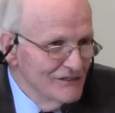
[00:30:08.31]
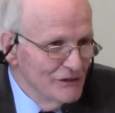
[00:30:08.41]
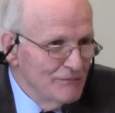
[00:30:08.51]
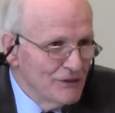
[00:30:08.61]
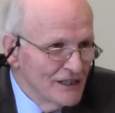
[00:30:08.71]

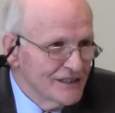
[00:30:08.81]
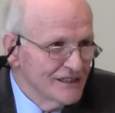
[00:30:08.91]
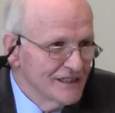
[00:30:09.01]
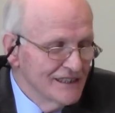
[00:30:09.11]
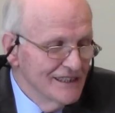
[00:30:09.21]

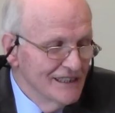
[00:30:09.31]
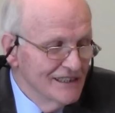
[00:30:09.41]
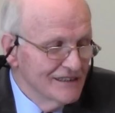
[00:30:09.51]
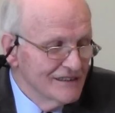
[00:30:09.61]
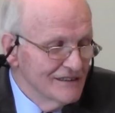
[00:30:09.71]
Reprocessing
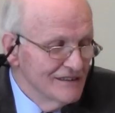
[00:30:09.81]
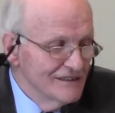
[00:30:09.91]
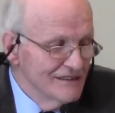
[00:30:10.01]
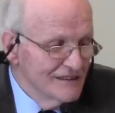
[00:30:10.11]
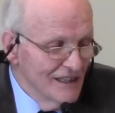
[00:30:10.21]
is
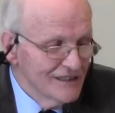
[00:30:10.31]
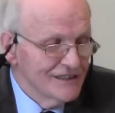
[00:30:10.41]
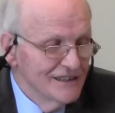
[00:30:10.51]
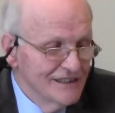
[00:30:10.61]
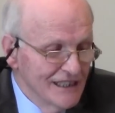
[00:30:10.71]

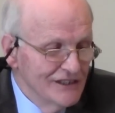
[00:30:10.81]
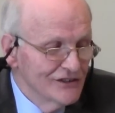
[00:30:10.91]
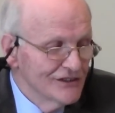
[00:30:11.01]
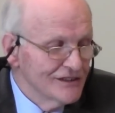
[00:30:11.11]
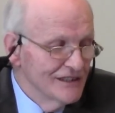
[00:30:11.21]
costly,
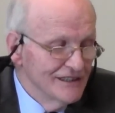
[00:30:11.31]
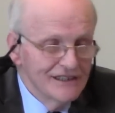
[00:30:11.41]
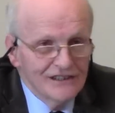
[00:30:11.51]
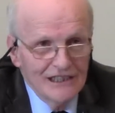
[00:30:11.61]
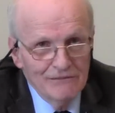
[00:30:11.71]
dangerous, and
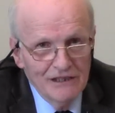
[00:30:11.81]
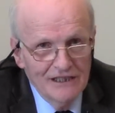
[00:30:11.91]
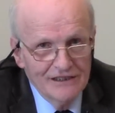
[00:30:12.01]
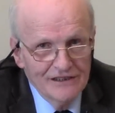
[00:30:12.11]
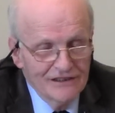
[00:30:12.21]

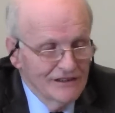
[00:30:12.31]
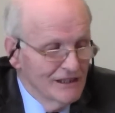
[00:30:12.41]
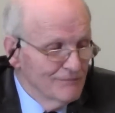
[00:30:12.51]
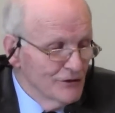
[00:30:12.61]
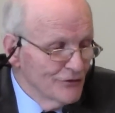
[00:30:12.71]
destabilizes the
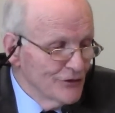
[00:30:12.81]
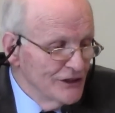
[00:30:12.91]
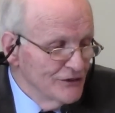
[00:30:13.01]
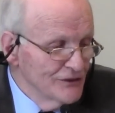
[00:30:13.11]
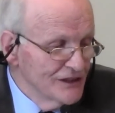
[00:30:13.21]

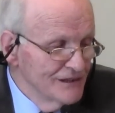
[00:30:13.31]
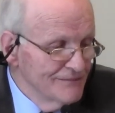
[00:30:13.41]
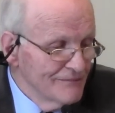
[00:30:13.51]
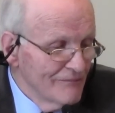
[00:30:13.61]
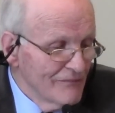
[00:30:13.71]
non-proliferation
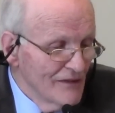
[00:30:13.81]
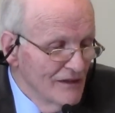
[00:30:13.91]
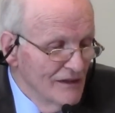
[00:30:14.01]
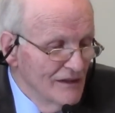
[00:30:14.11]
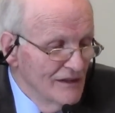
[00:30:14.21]
regime.
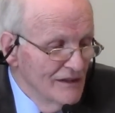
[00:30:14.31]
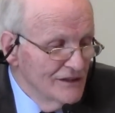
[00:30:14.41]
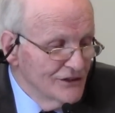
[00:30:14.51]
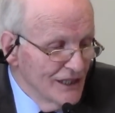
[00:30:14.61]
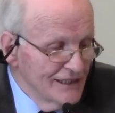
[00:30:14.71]

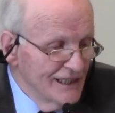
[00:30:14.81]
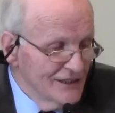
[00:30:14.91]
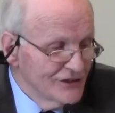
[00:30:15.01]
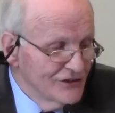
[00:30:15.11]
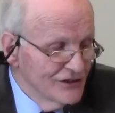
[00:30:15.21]
Dry
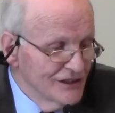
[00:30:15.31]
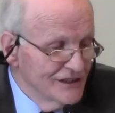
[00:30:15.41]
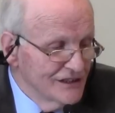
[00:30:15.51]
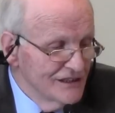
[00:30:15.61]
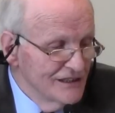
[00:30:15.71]
cask
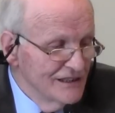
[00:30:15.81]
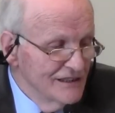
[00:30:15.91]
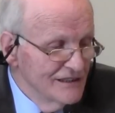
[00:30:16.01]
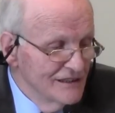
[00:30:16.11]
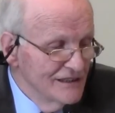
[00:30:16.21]
storage
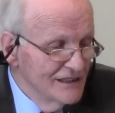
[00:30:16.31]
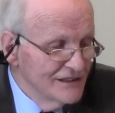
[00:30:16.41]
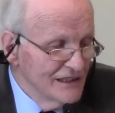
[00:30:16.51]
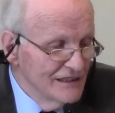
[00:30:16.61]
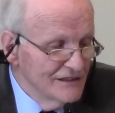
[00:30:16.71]

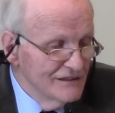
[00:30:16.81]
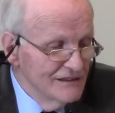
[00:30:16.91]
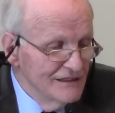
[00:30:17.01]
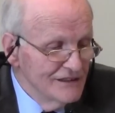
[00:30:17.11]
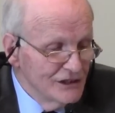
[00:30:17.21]
is a
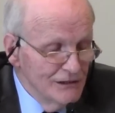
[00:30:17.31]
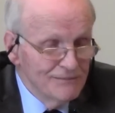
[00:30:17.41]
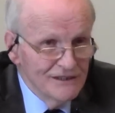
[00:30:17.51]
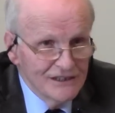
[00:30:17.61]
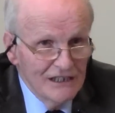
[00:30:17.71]

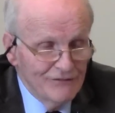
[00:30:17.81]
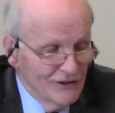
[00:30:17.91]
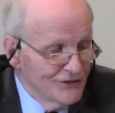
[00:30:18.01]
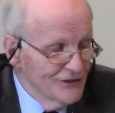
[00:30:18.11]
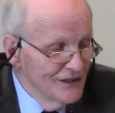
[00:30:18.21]
cheap and safe
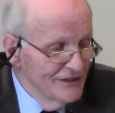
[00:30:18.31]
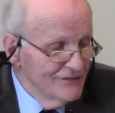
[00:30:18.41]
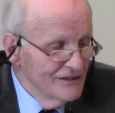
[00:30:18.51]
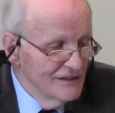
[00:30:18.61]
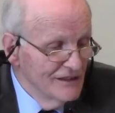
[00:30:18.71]

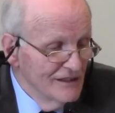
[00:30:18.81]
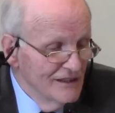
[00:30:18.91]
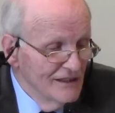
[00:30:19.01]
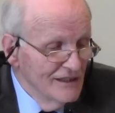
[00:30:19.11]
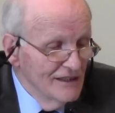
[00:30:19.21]
alternative.
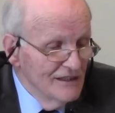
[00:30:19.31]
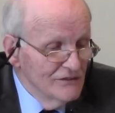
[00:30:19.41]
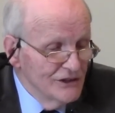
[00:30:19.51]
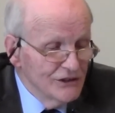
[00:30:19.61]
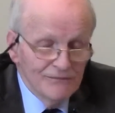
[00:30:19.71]

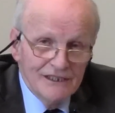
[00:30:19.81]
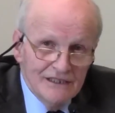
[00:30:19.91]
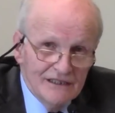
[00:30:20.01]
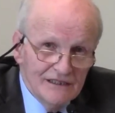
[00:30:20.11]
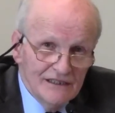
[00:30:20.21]
We should
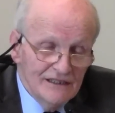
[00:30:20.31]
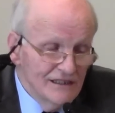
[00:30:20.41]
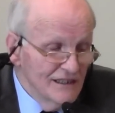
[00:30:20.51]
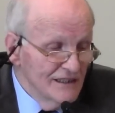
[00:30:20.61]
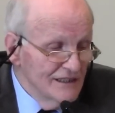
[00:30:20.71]
be
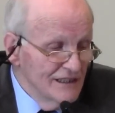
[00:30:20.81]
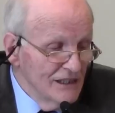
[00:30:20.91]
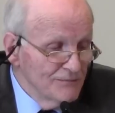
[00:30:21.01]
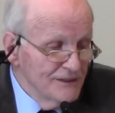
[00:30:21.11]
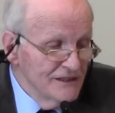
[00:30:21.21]

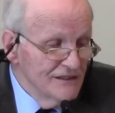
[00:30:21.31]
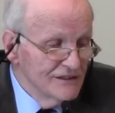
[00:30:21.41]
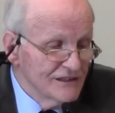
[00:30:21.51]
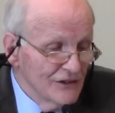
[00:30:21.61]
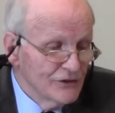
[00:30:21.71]

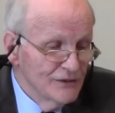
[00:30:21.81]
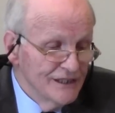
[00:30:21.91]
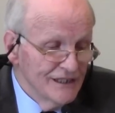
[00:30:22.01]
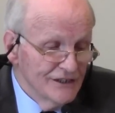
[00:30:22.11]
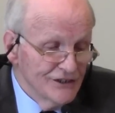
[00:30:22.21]
helping South
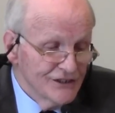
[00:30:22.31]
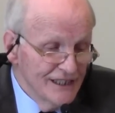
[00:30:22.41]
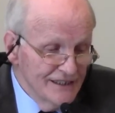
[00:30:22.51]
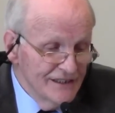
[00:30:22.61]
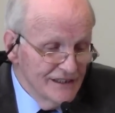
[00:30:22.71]
Korea to
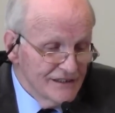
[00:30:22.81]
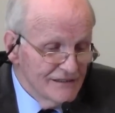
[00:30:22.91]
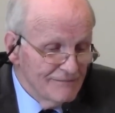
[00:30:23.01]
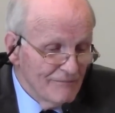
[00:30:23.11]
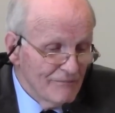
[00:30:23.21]
understand this.